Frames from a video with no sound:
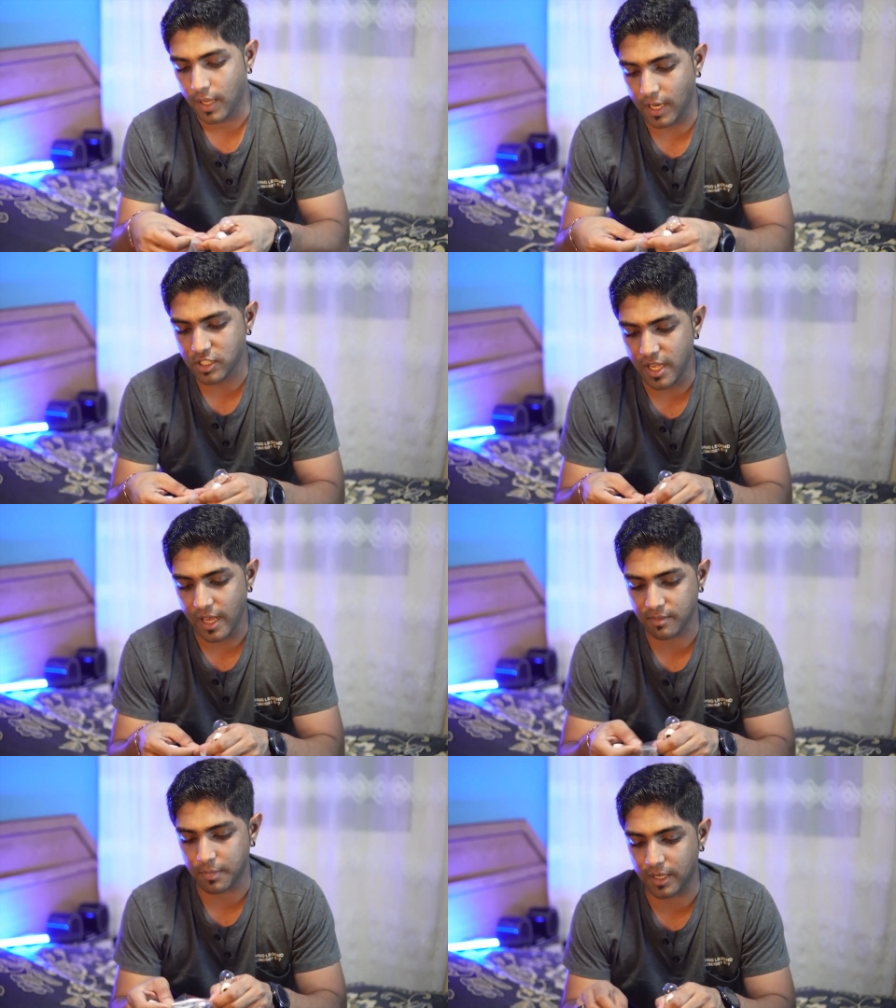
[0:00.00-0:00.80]
It actually
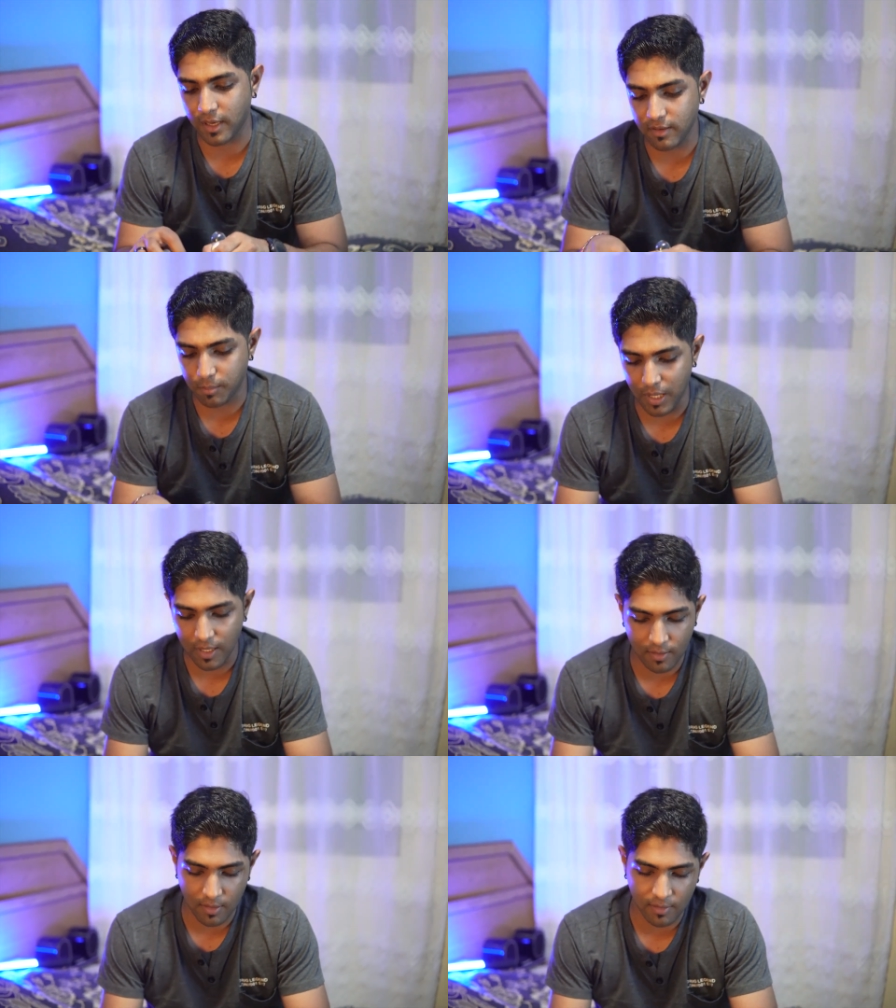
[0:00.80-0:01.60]
has a magnetic
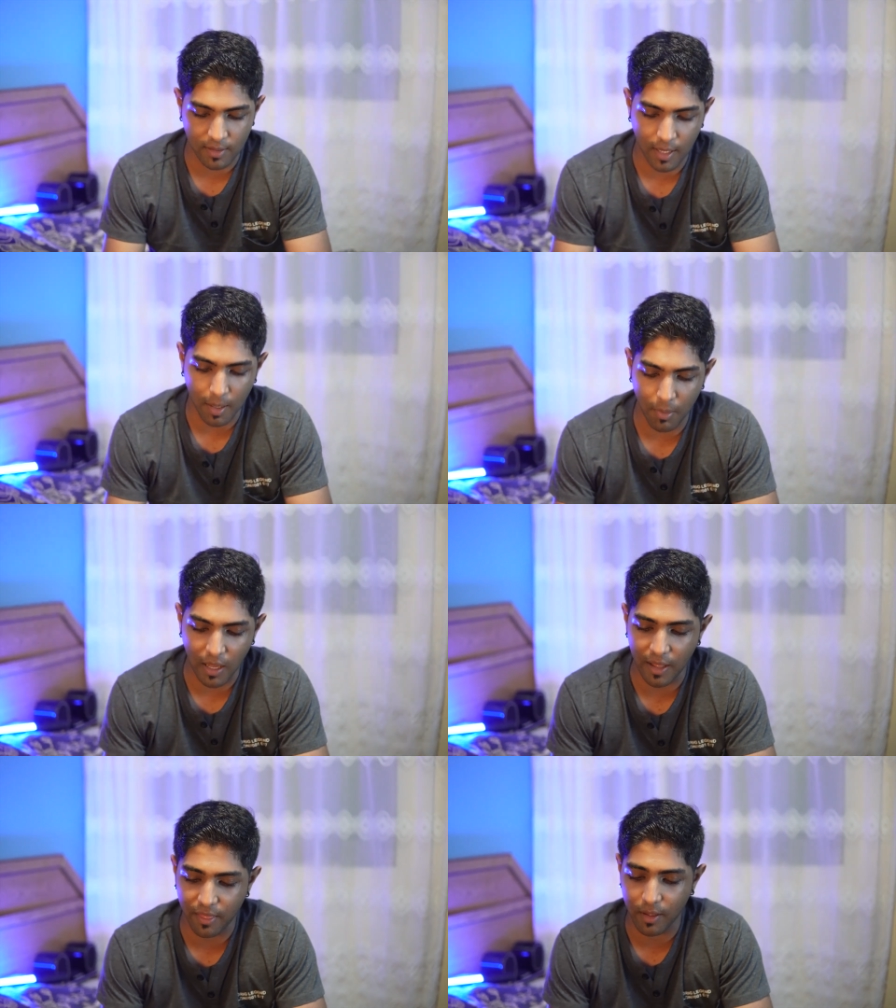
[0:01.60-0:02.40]
pendant and a couple
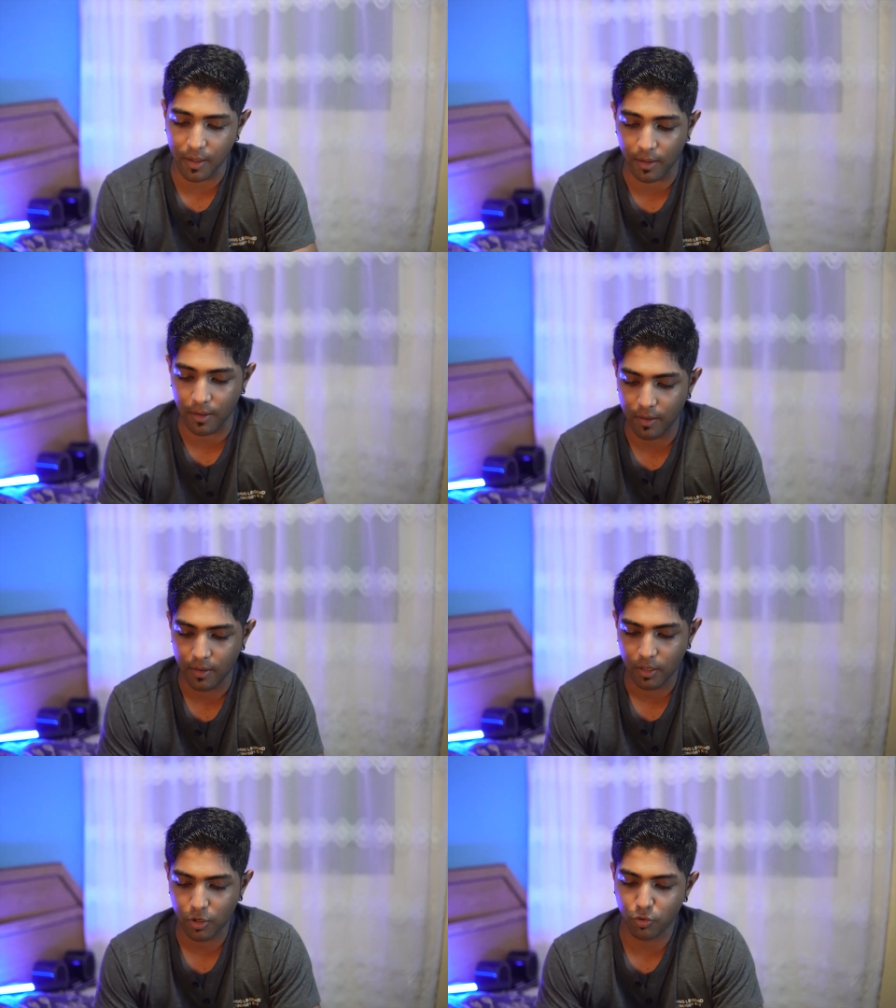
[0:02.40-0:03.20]
of other
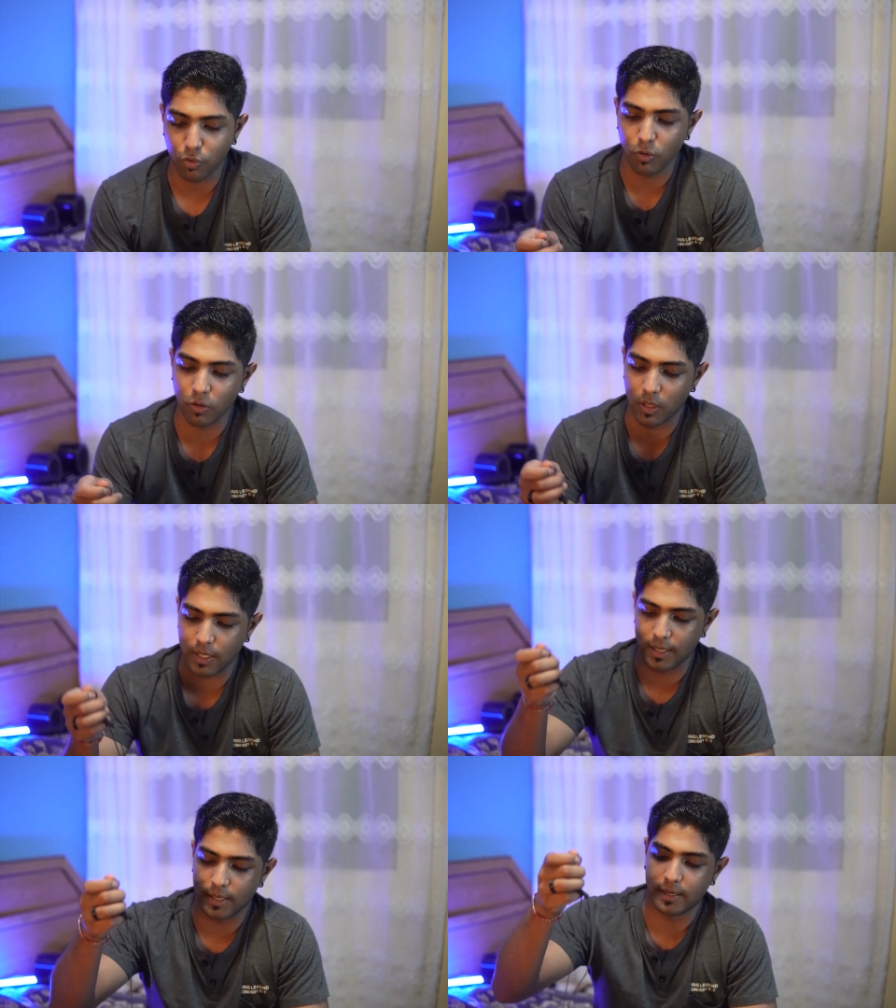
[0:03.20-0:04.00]
cool
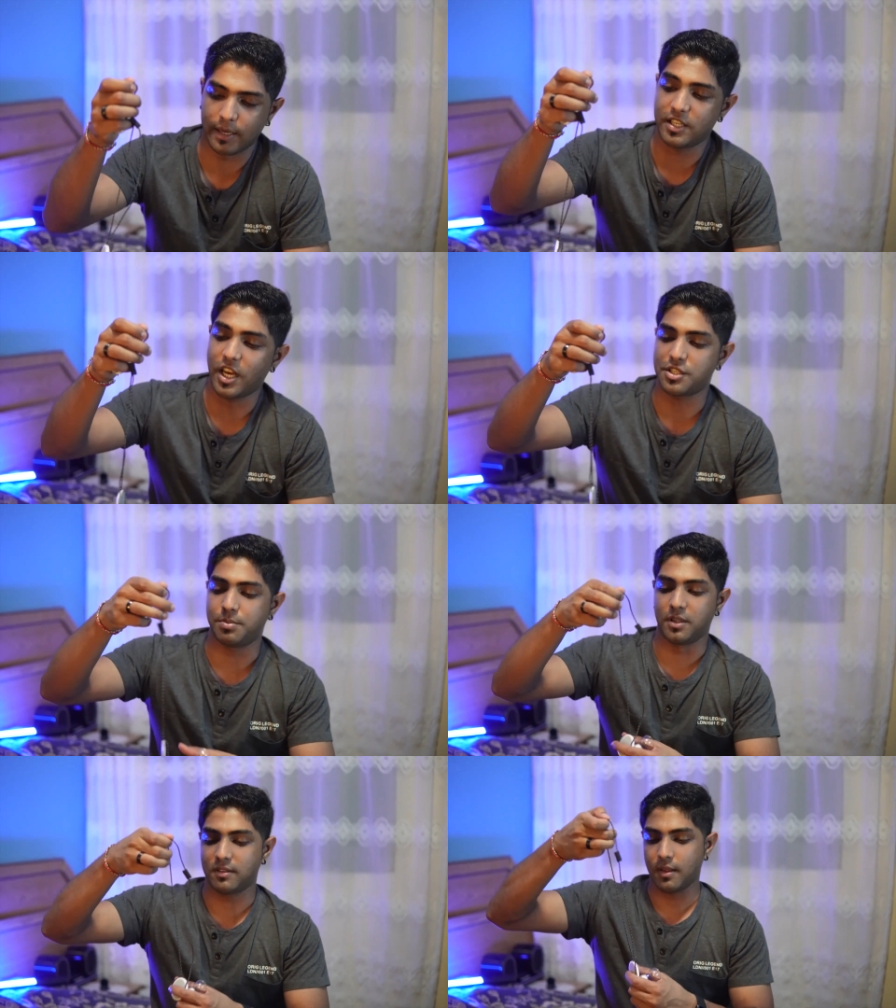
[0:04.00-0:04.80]
uh,
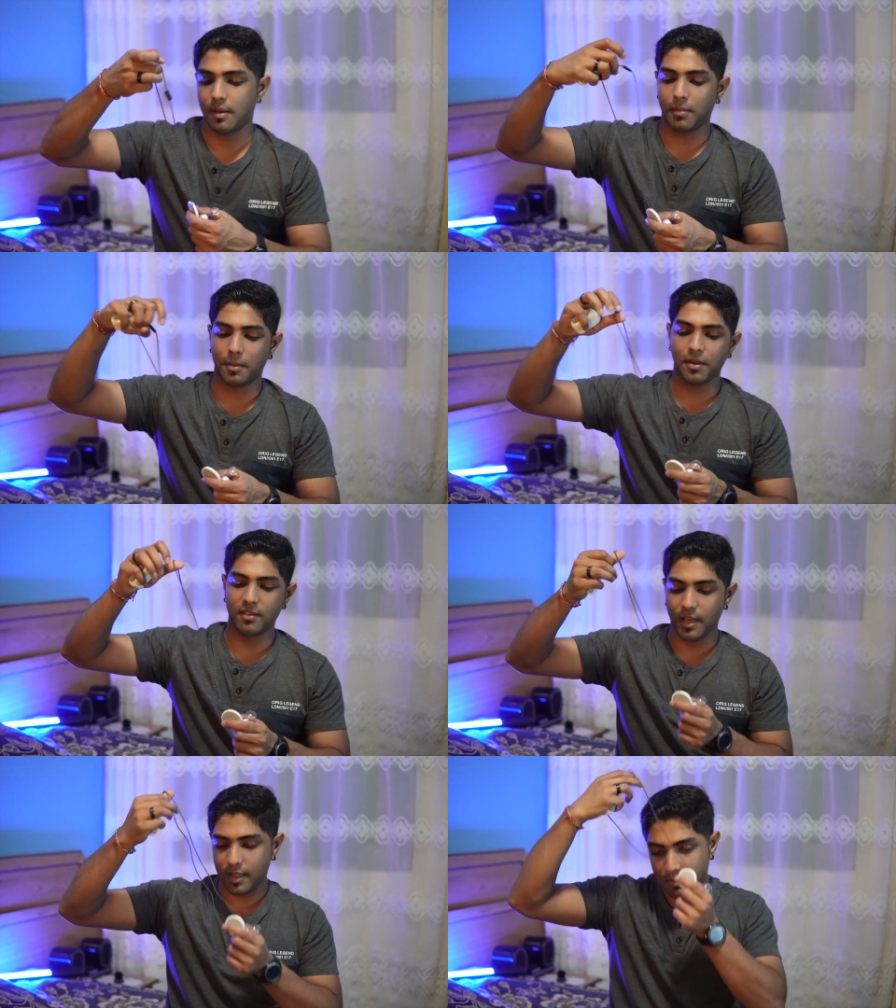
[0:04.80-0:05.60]
attachments, but
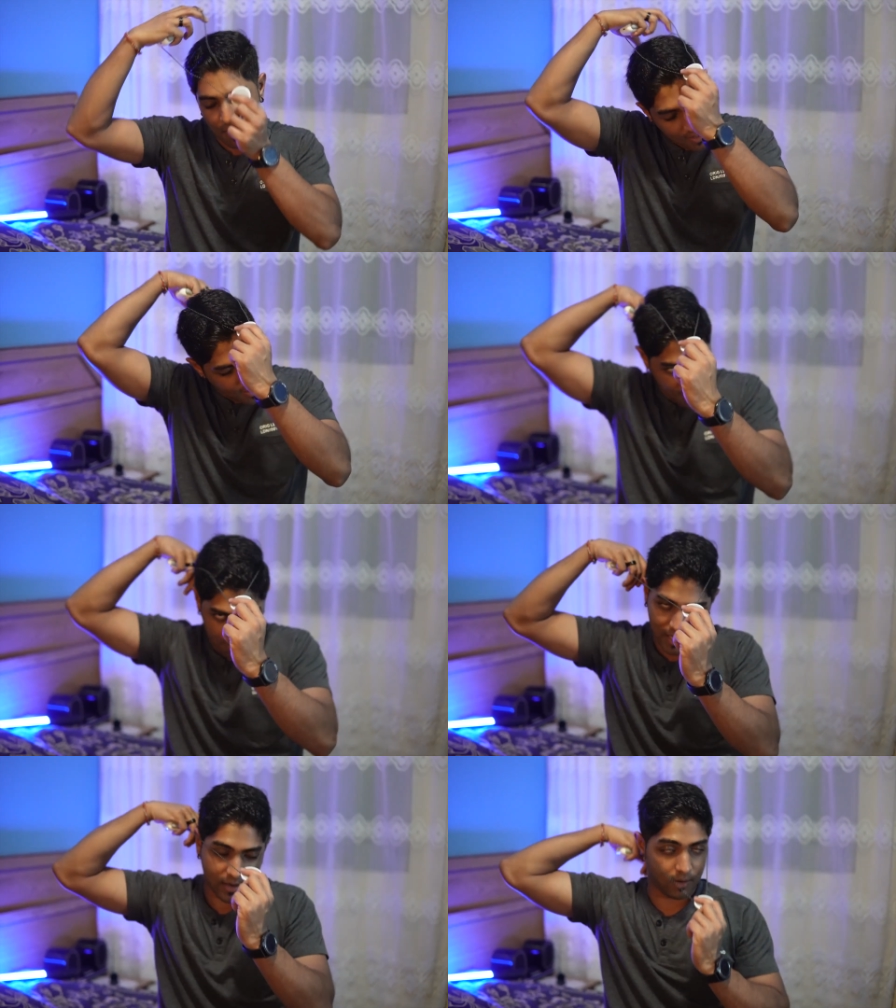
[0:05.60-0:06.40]
basically the
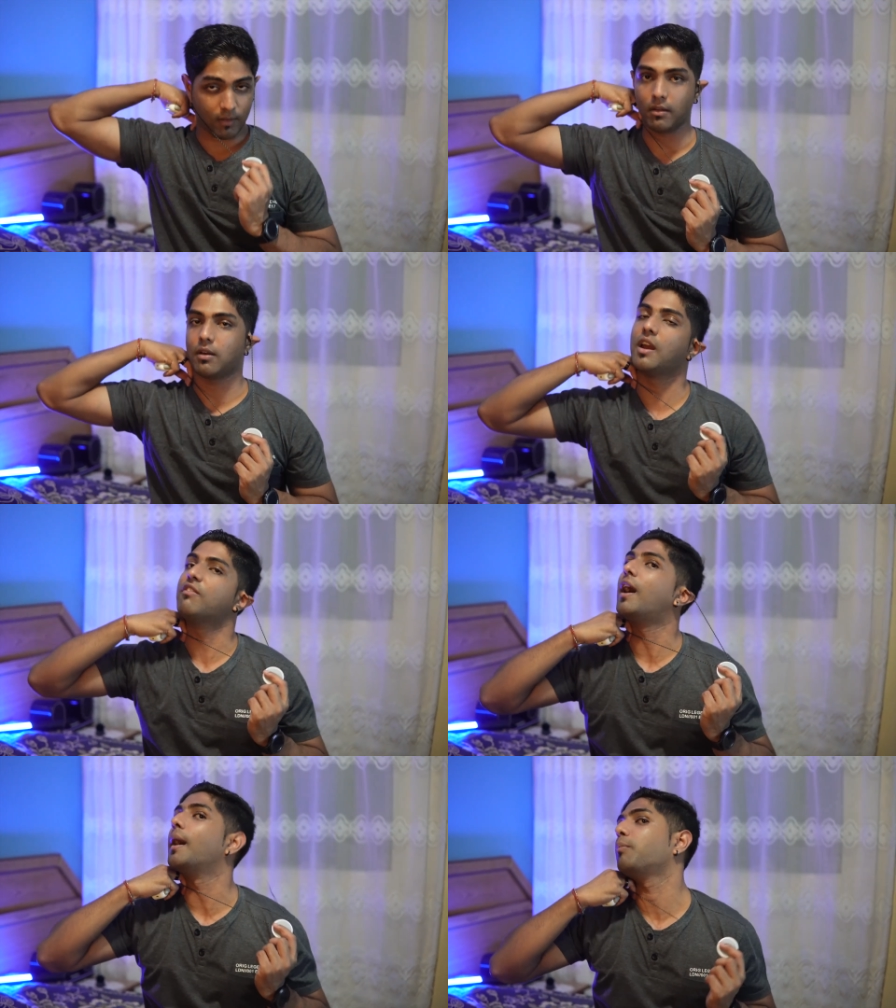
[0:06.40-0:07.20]
magnetic pendant,
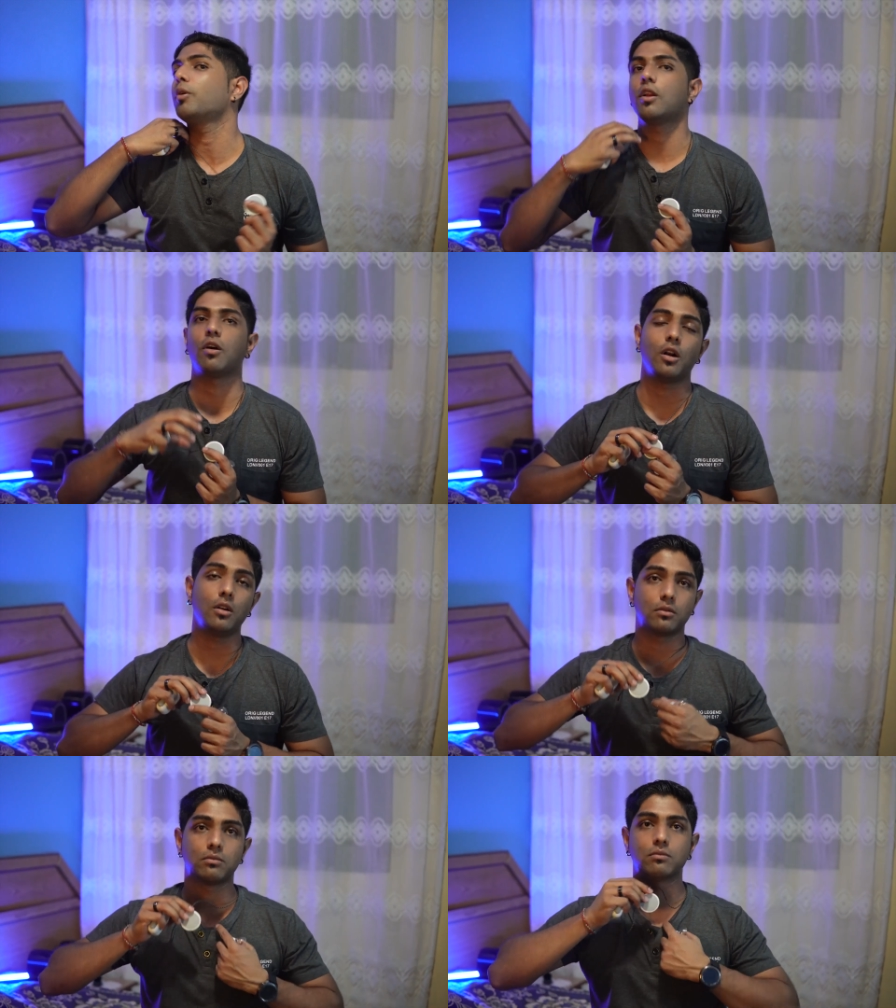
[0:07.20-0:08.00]
if I put it on,
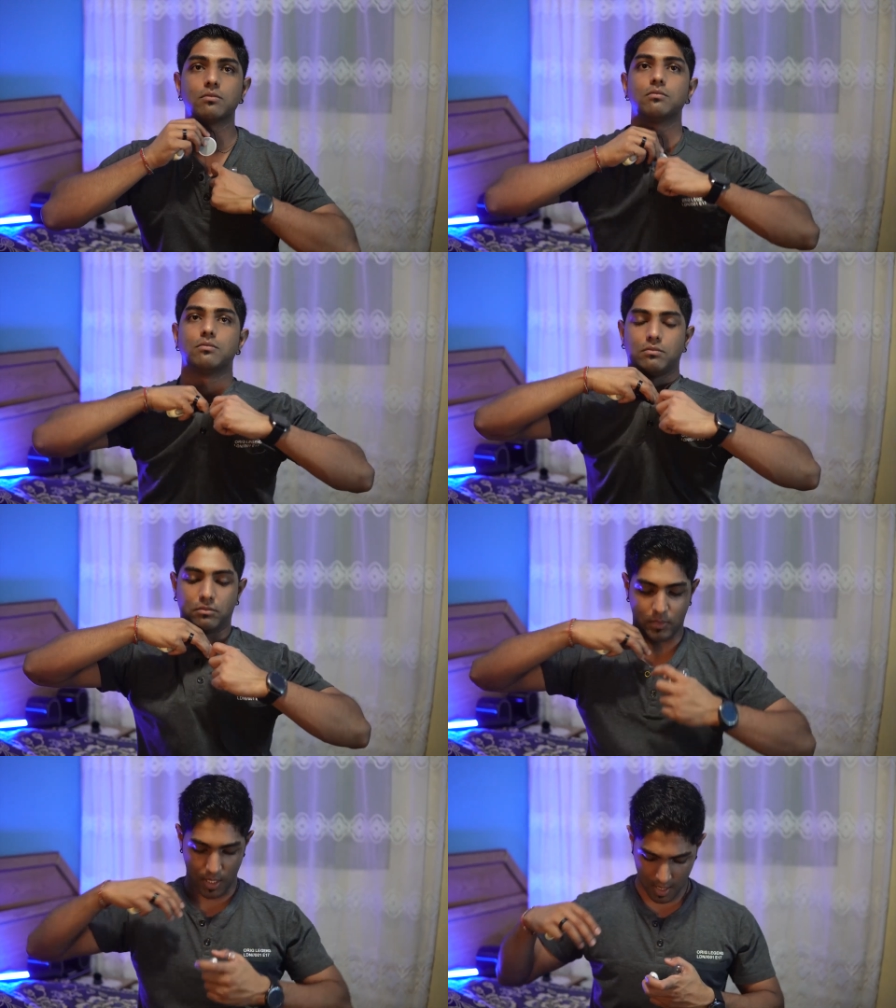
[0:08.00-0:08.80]

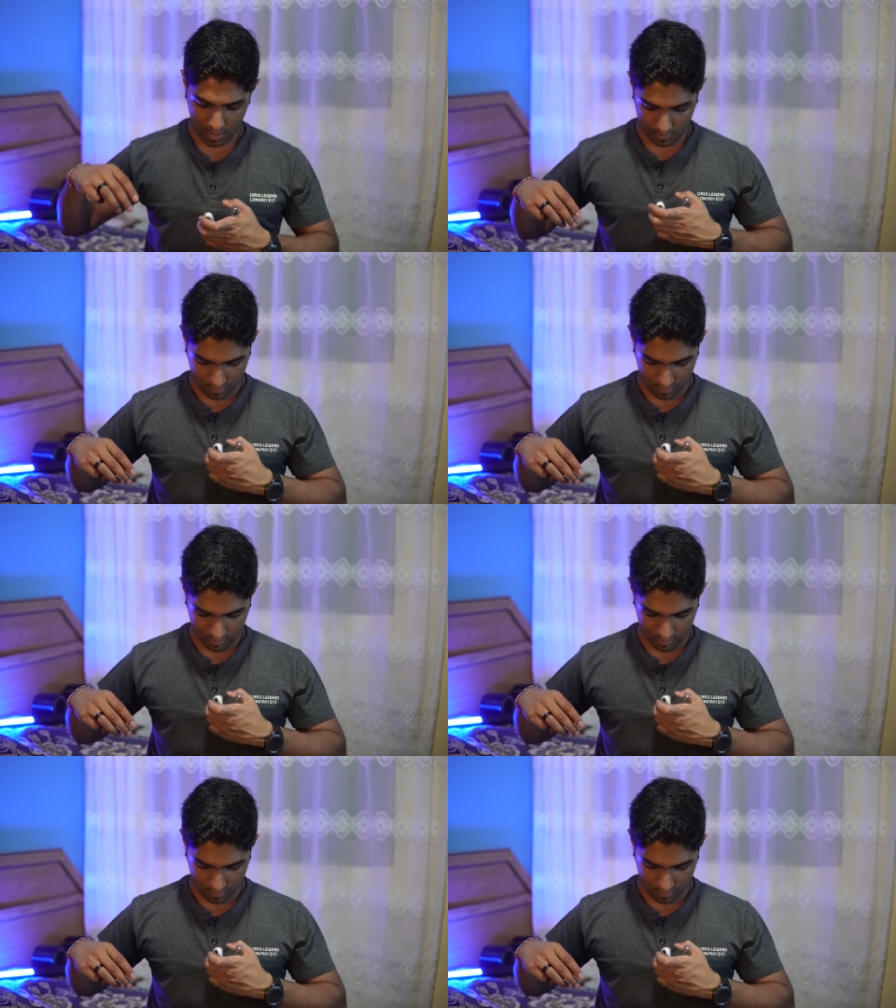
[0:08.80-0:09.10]
there,